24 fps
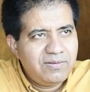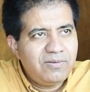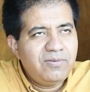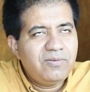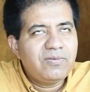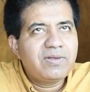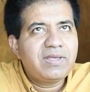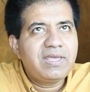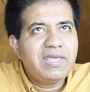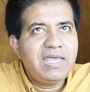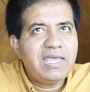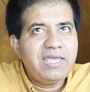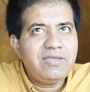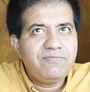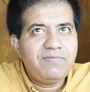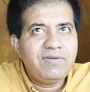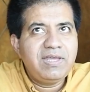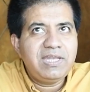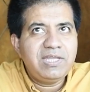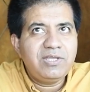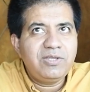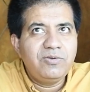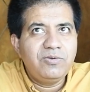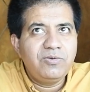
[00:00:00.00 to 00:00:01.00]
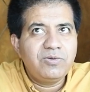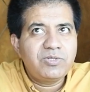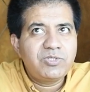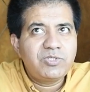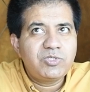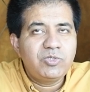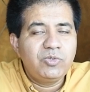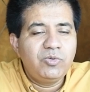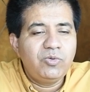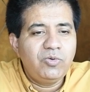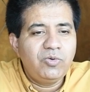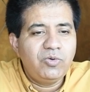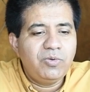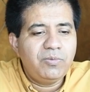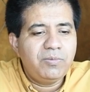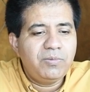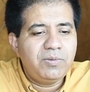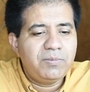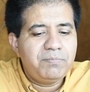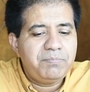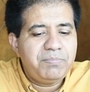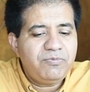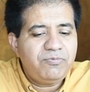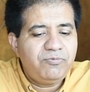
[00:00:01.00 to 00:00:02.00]
Okay, very good.
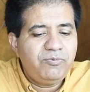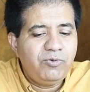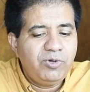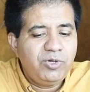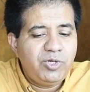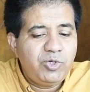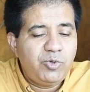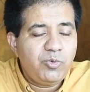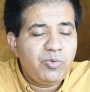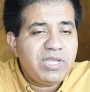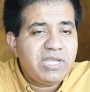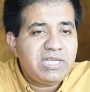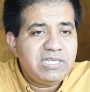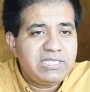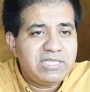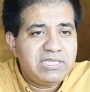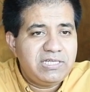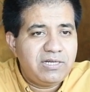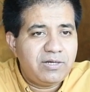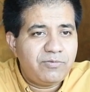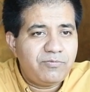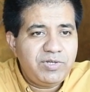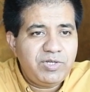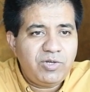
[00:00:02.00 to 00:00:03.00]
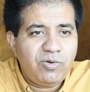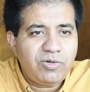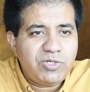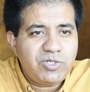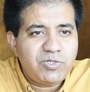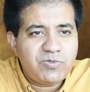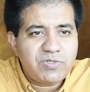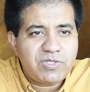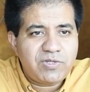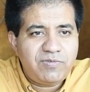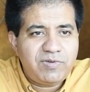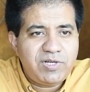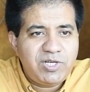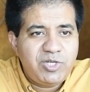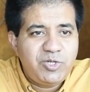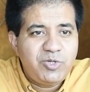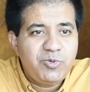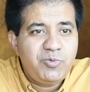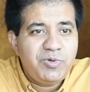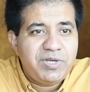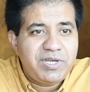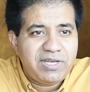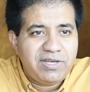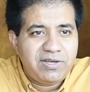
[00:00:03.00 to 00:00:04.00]
So before doing dinner, we don't use the word
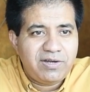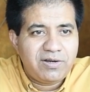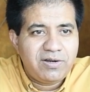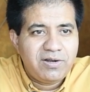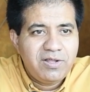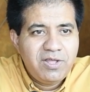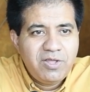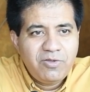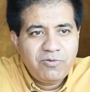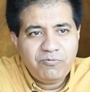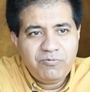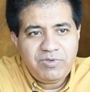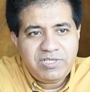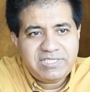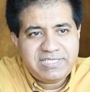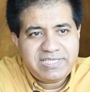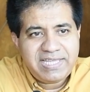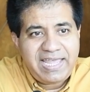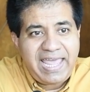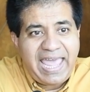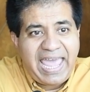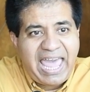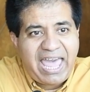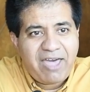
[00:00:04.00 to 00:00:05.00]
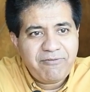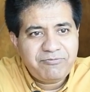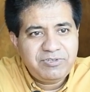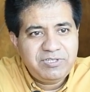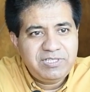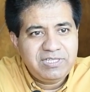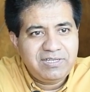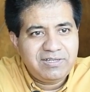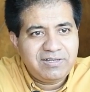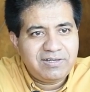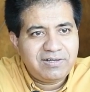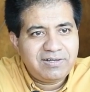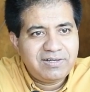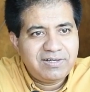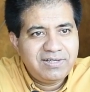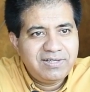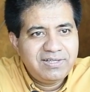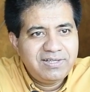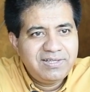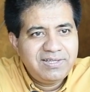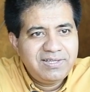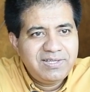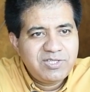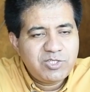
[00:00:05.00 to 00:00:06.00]
do dinner, we say have dinner.
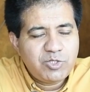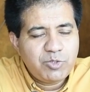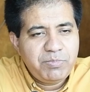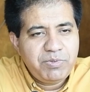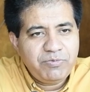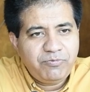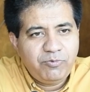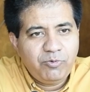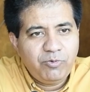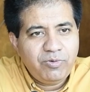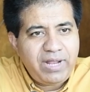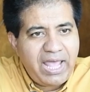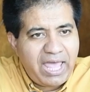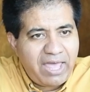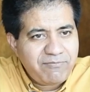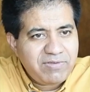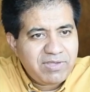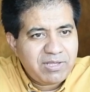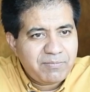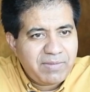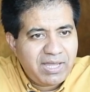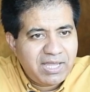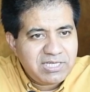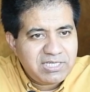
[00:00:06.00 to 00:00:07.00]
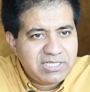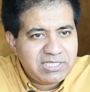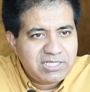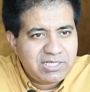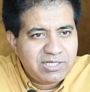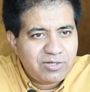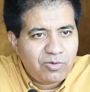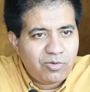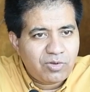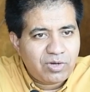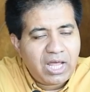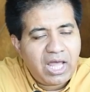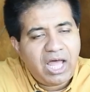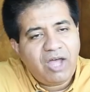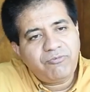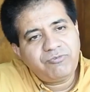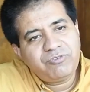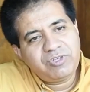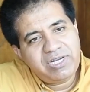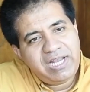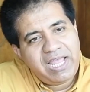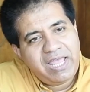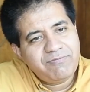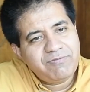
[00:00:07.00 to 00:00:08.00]
So before having my dinner or
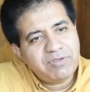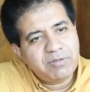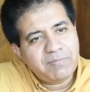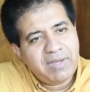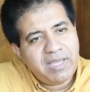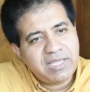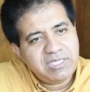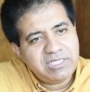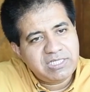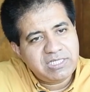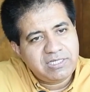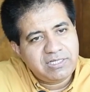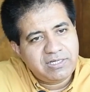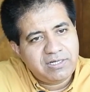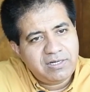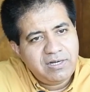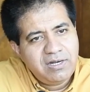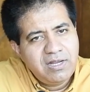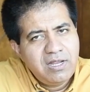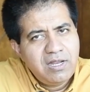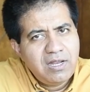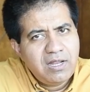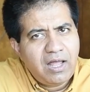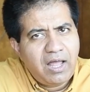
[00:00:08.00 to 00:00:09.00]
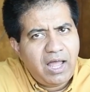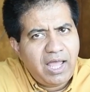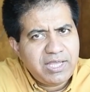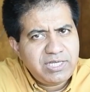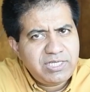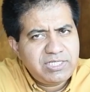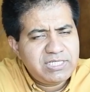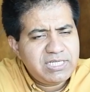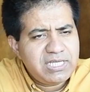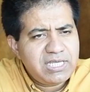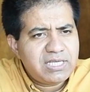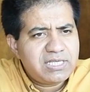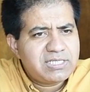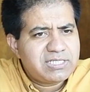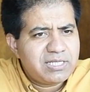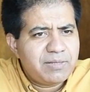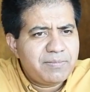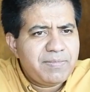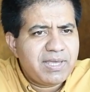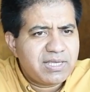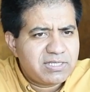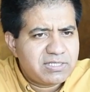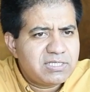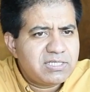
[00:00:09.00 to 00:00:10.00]
after having my dinner, I take
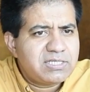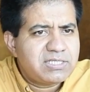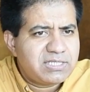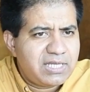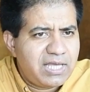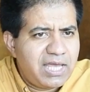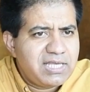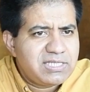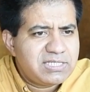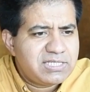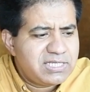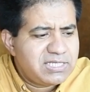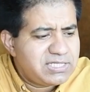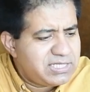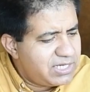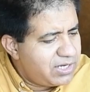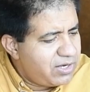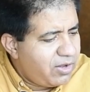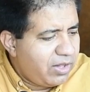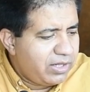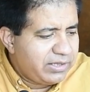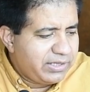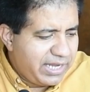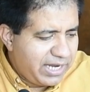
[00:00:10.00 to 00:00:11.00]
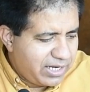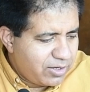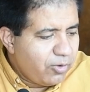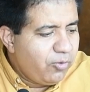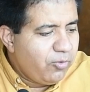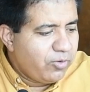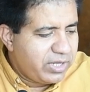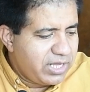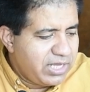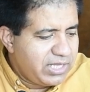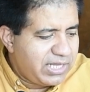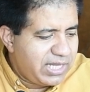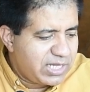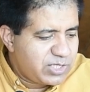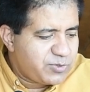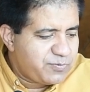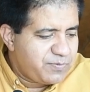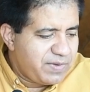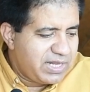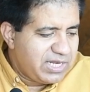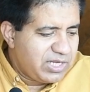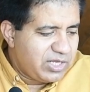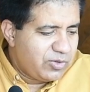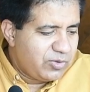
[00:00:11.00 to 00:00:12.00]
some exercises and all that. Okay, that's
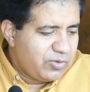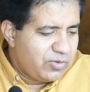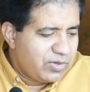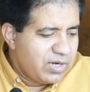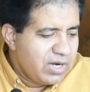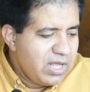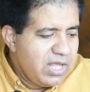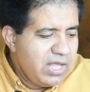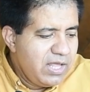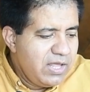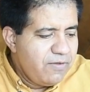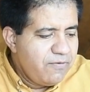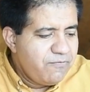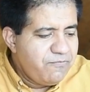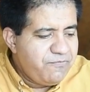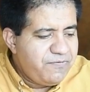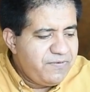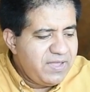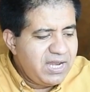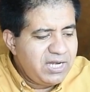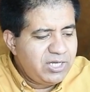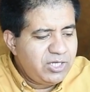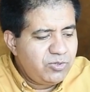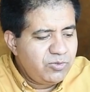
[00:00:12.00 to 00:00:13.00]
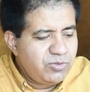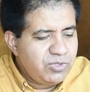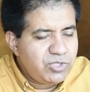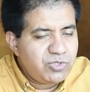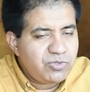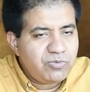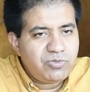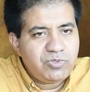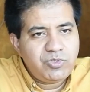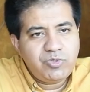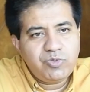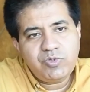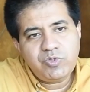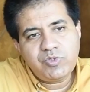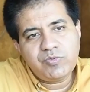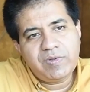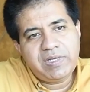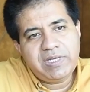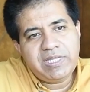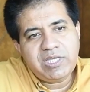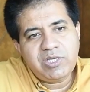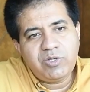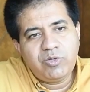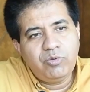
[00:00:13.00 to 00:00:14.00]
very good. Where do you
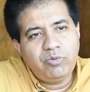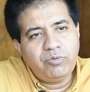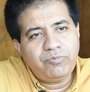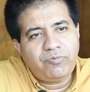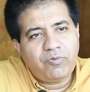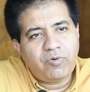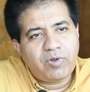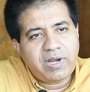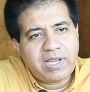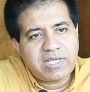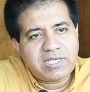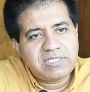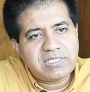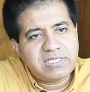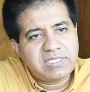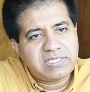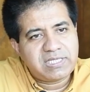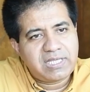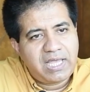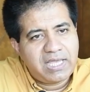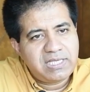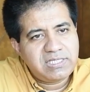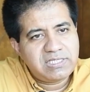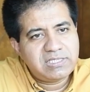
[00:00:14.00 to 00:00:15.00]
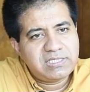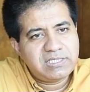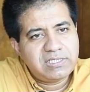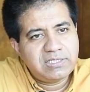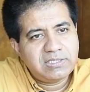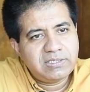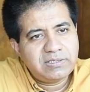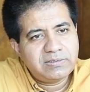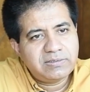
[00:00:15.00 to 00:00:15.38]
usually go for exercise?